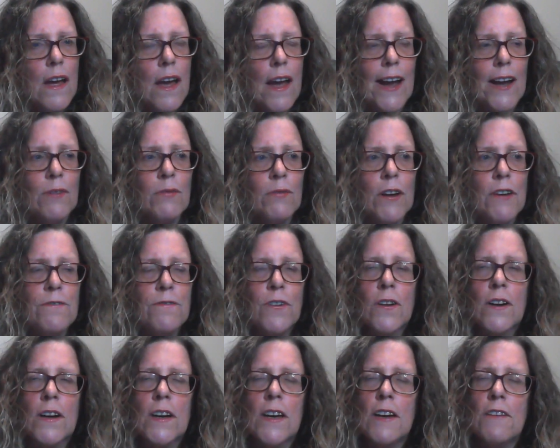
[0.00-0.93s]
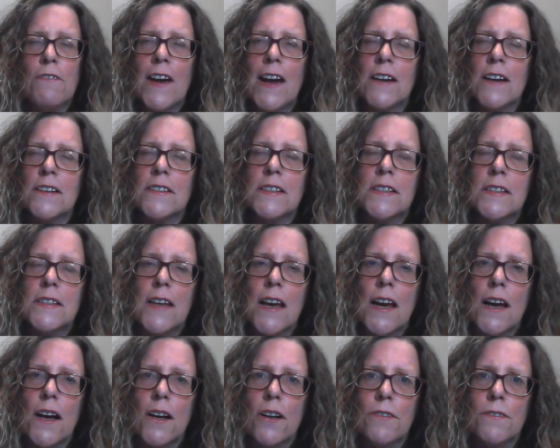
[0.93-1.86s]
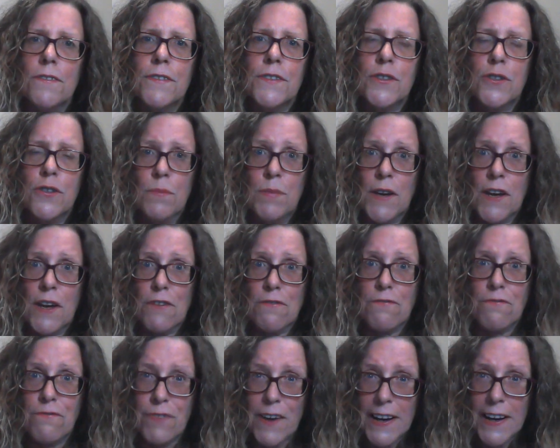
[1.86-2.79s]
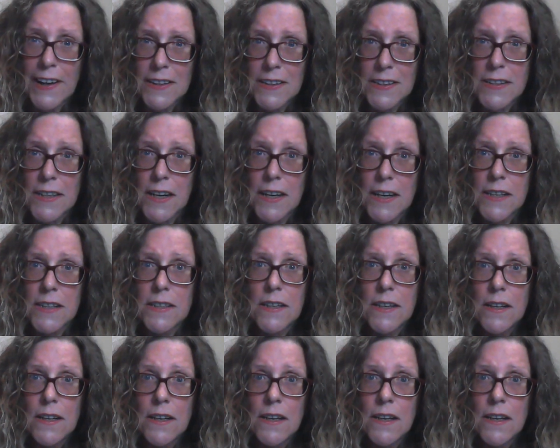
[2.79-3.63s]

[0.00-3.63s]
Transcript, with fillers: and we forgive ourselves to be affected